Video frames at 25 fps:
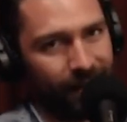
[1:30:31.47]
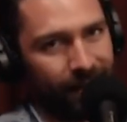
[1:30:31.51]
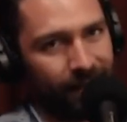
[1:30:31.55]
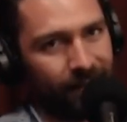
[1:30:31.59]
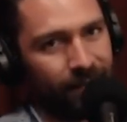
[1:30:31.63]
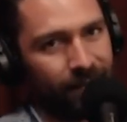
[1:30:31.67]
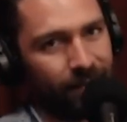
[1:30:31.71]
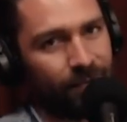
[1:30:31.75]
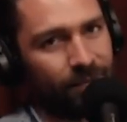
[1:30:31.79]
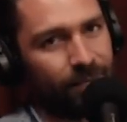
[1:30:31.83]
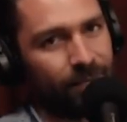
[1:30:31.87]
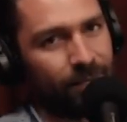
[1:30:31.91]

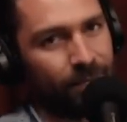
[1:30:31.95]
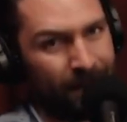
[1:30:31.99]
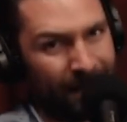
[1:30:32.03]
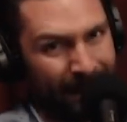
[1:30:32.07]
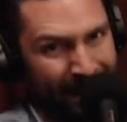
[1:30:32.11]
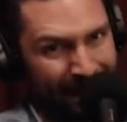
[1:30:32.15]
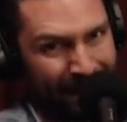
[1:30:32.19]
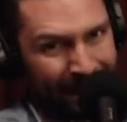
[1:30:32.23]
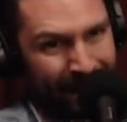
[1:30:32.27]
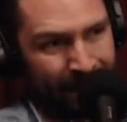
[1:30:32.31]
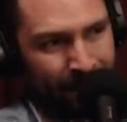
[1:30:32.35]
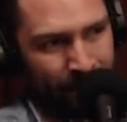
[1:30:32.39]
and
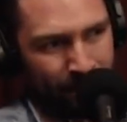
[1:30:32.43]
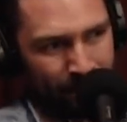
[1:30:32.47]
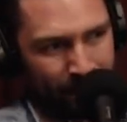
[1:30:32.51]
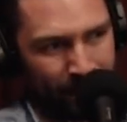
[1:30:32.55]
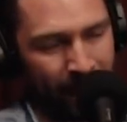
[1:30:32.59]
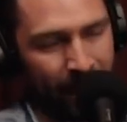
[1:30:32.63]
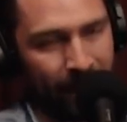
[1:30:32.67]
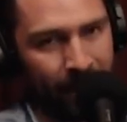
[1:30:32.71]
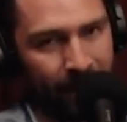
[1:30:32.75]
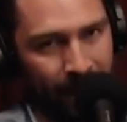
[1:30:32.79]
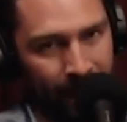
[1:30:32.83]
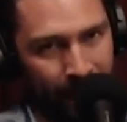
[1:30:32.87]

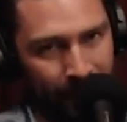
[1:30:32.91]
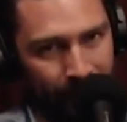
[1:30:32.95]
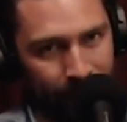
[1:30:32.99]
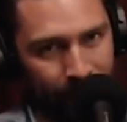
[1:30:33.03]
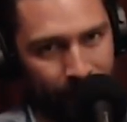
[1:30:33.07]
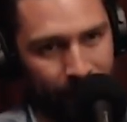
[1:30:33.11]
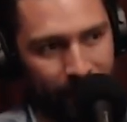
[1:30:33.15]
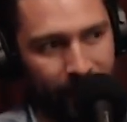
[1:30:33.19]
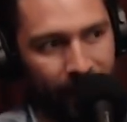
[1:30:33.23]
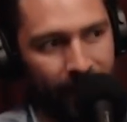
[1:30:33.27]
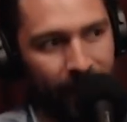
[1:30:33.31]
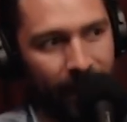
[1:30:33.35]
Taycan.